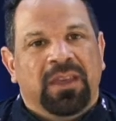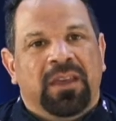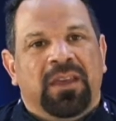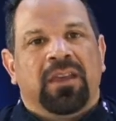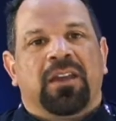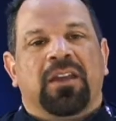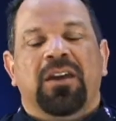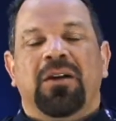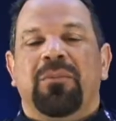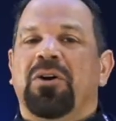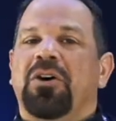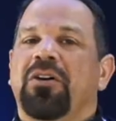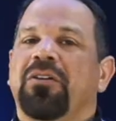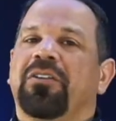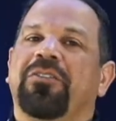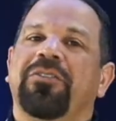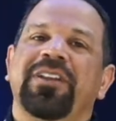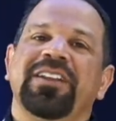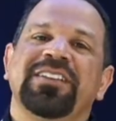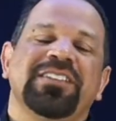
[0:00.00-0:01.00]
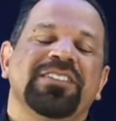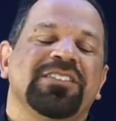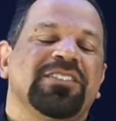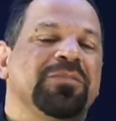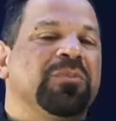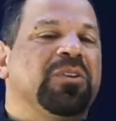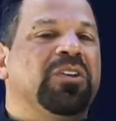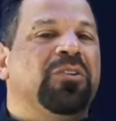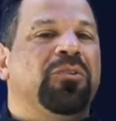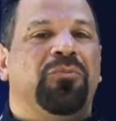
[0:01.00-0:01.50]
Come on,
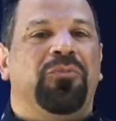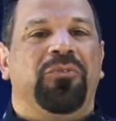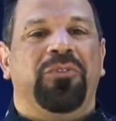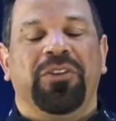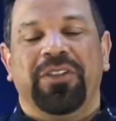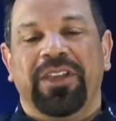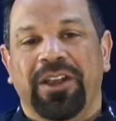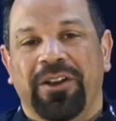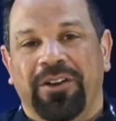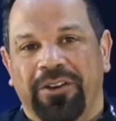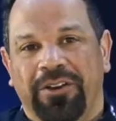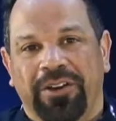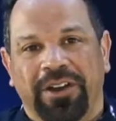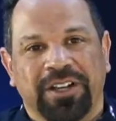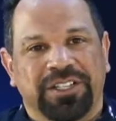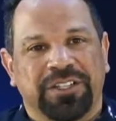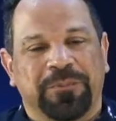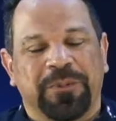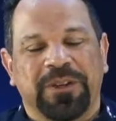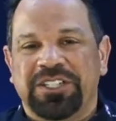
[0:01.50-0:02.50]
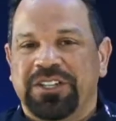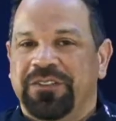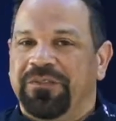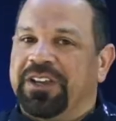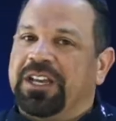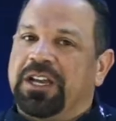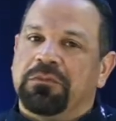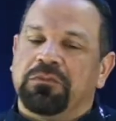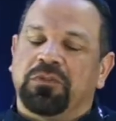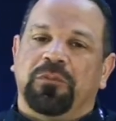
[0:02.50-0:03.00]
criticism can really hurt, especially if
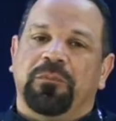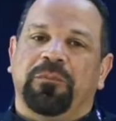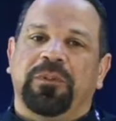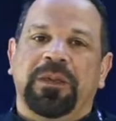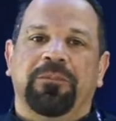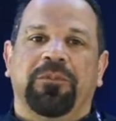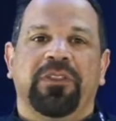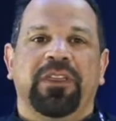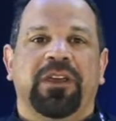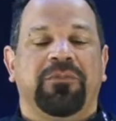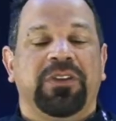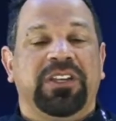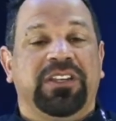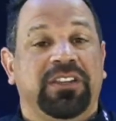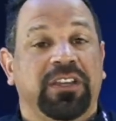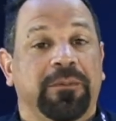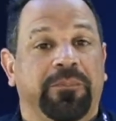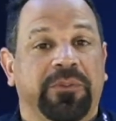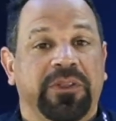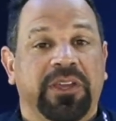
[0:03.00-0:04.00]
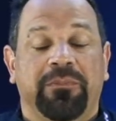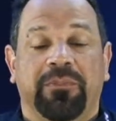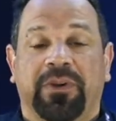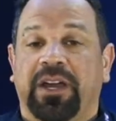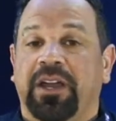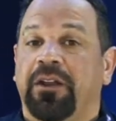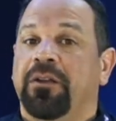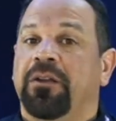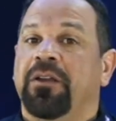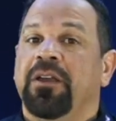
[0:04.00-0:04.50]
it comes from people that we deeply
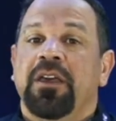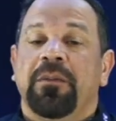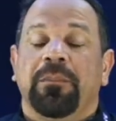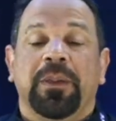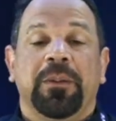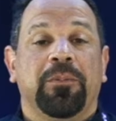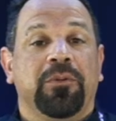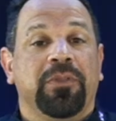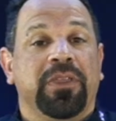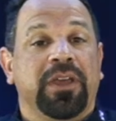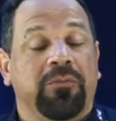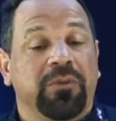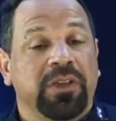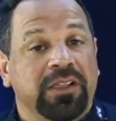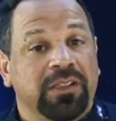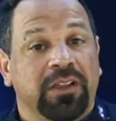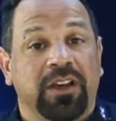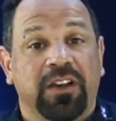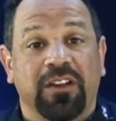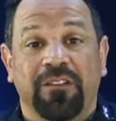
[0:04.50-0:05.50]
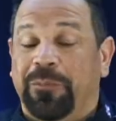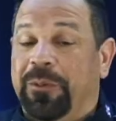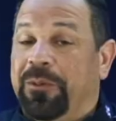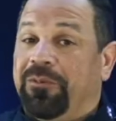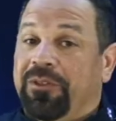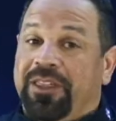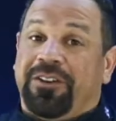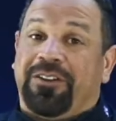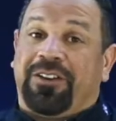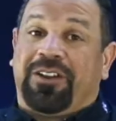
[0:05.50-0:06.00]
admire, people that we love,
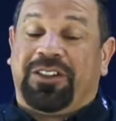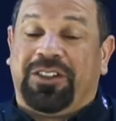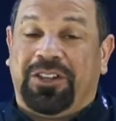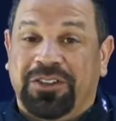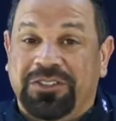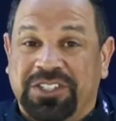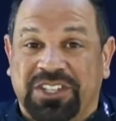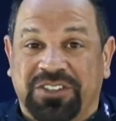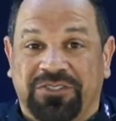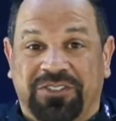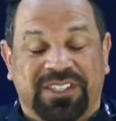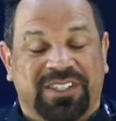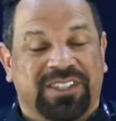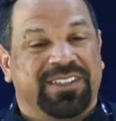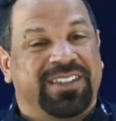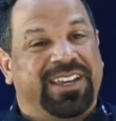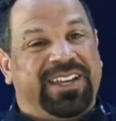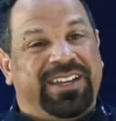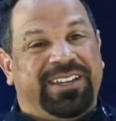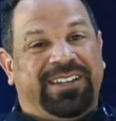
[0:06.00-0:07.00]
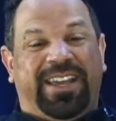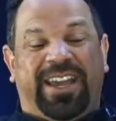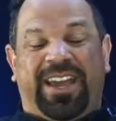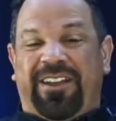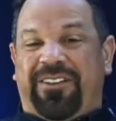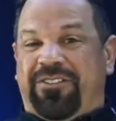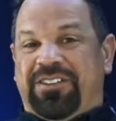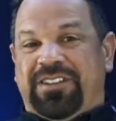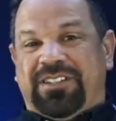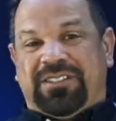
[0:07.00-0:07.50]
people that are close to us. It's like a
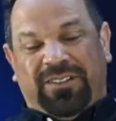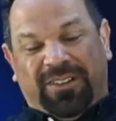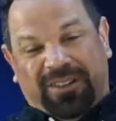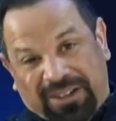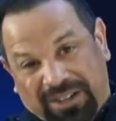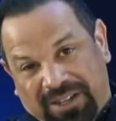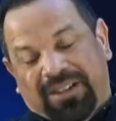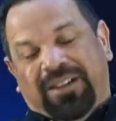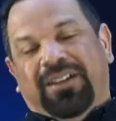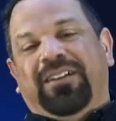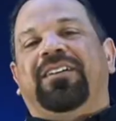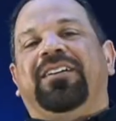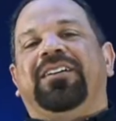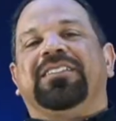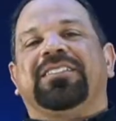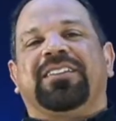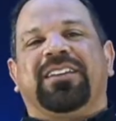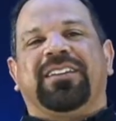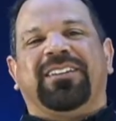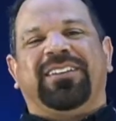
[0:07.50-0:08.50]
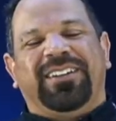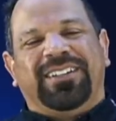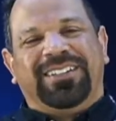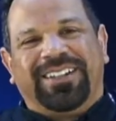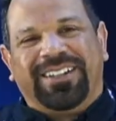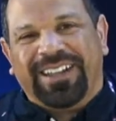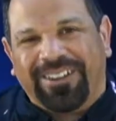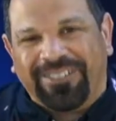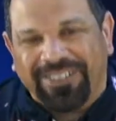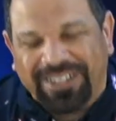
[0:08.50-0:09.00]
dagger just, ugh, it's like,
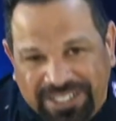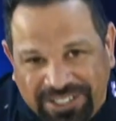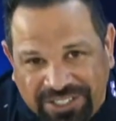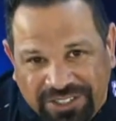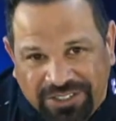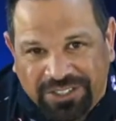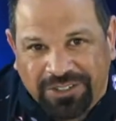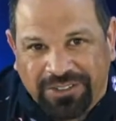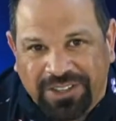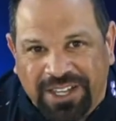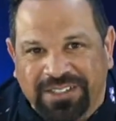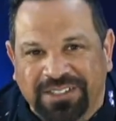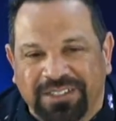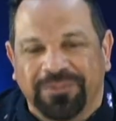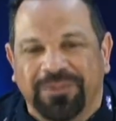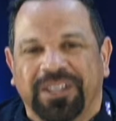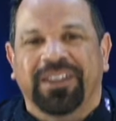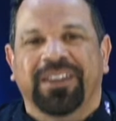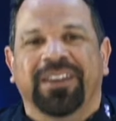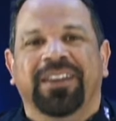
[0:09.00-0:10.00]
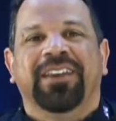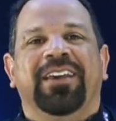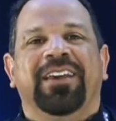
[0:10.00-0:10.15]
how could you do that to me?